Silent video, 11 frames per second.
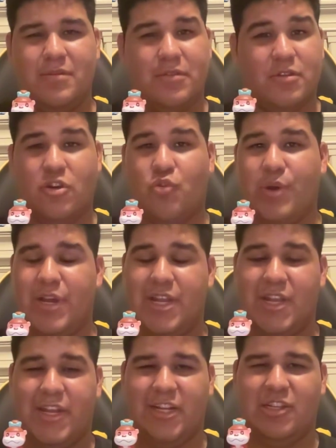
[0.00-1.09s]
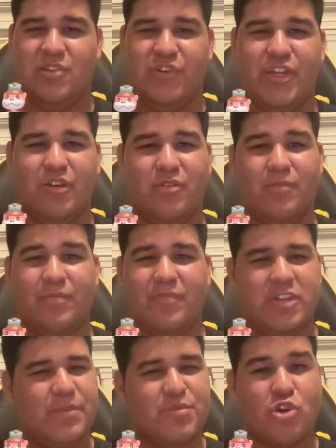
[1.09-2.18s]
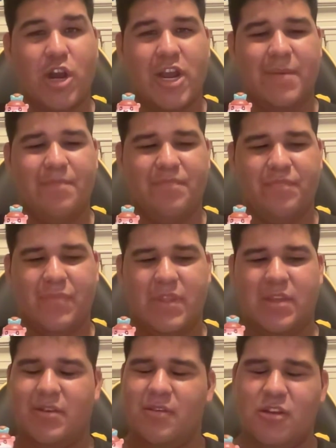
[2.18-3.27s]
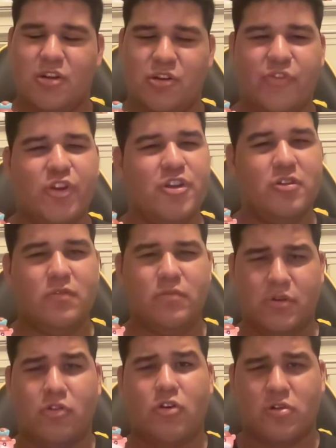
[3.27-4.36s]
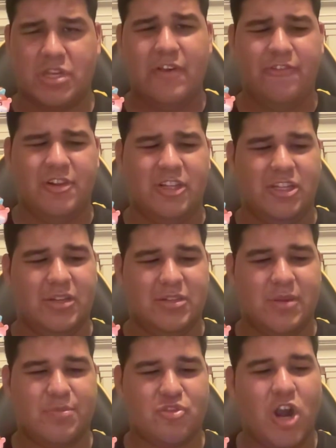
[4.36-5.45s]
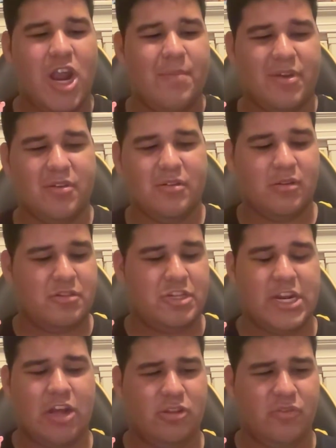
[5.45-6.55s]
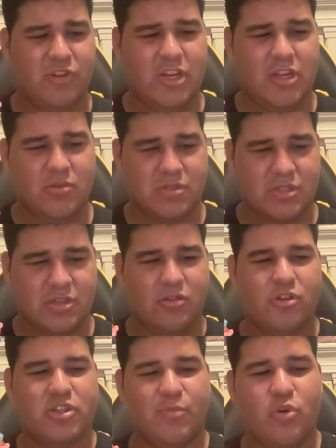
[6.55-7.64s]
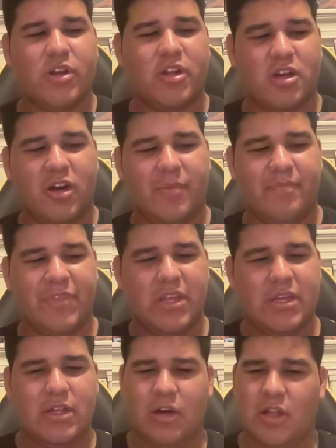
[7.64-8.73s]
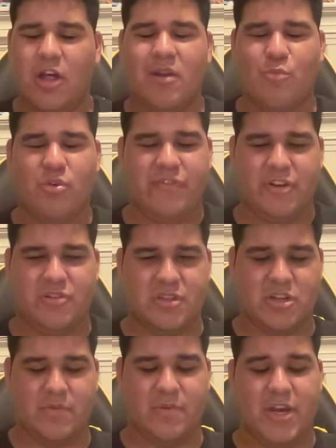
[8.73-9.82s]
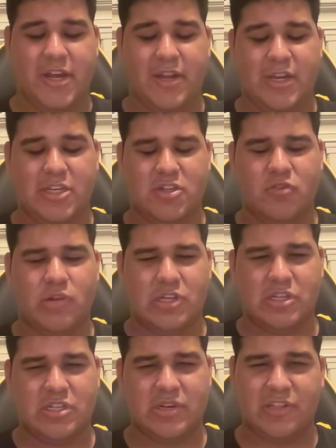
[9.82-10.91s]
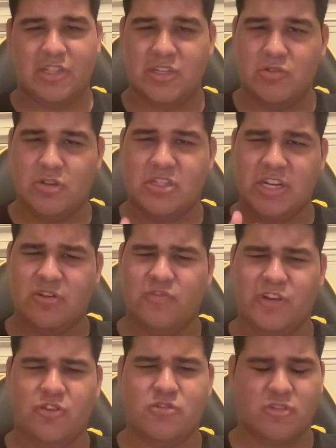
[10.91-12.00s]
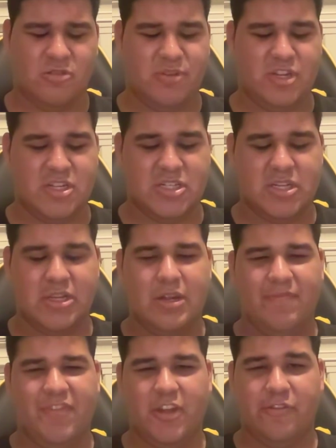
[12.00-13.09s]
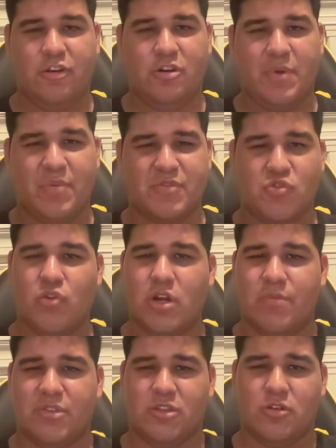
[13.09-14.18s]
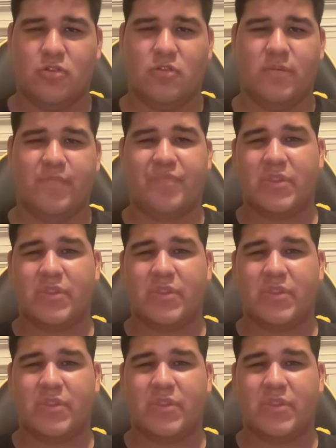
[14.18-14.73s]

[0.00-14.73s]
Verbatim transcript: you can go ahead and like this video, subscribe you know, if you're new, you know, definitely subscribe and check out the videos. You know, there's more to come. A lot of more videos to come. I don't necessarily do Nintendo videos only because I've heard about what's going on with the whole